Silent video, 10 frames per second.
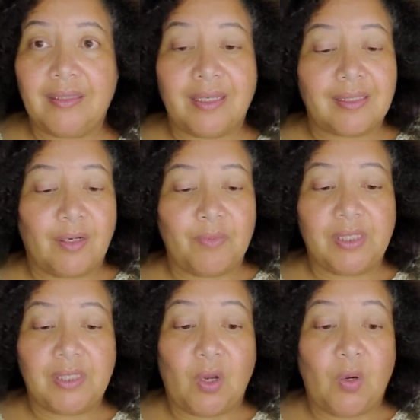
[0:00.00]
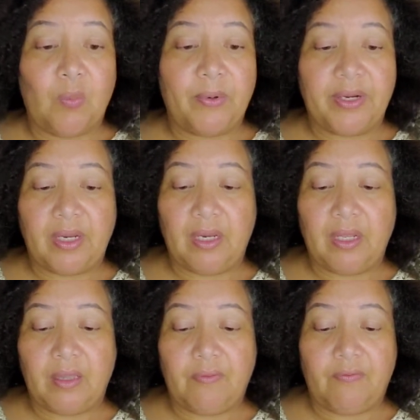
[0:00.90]
That's going to be so pretty
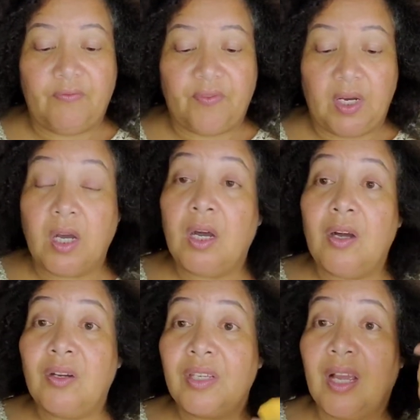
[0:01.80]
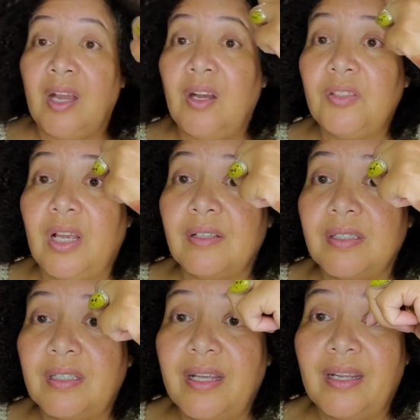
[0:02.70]
in the fall, y'all. Y'all
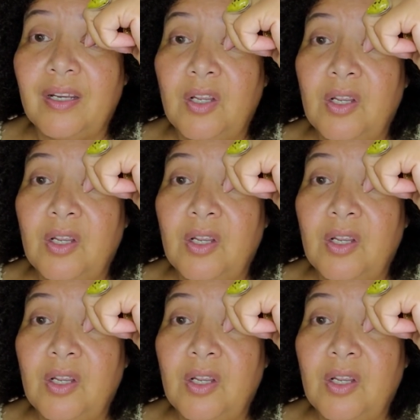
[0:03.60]
see that?